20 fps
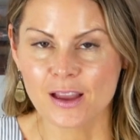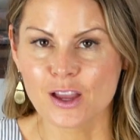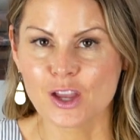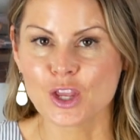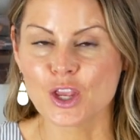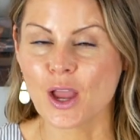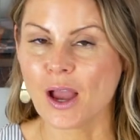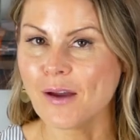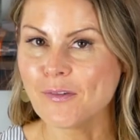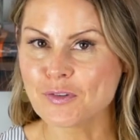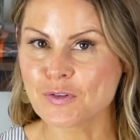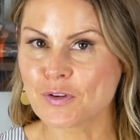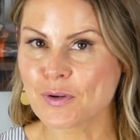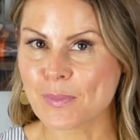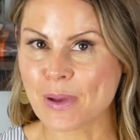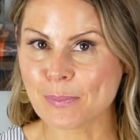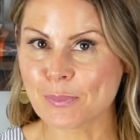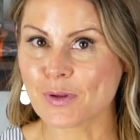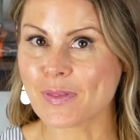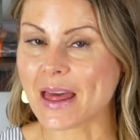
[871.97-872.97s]
you have to
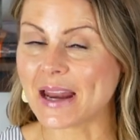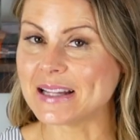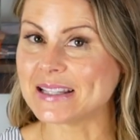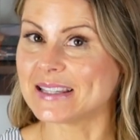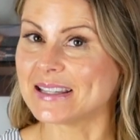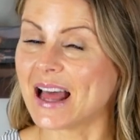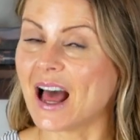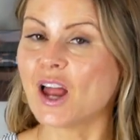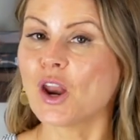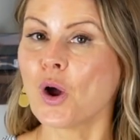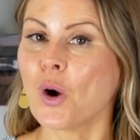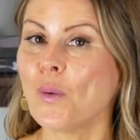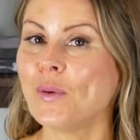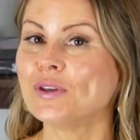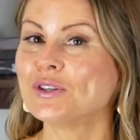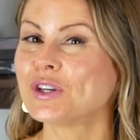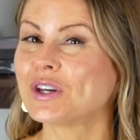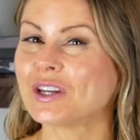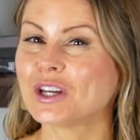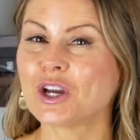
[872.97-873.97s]
remember that it's not
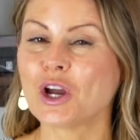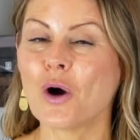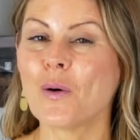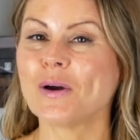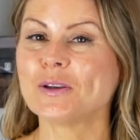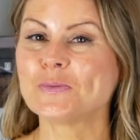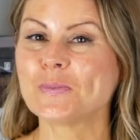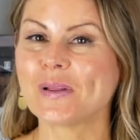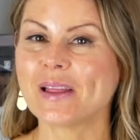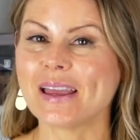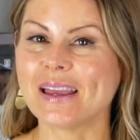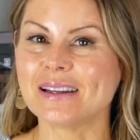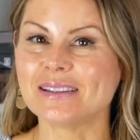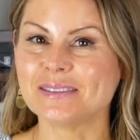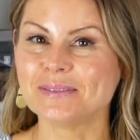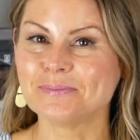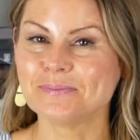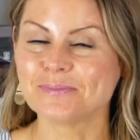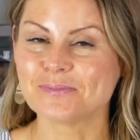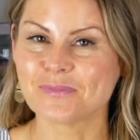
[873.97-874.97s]
always going to go as
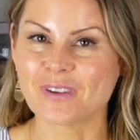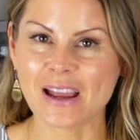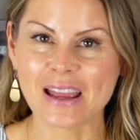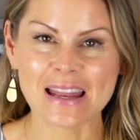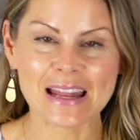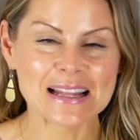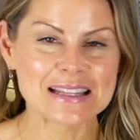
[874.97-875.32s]
planned, right?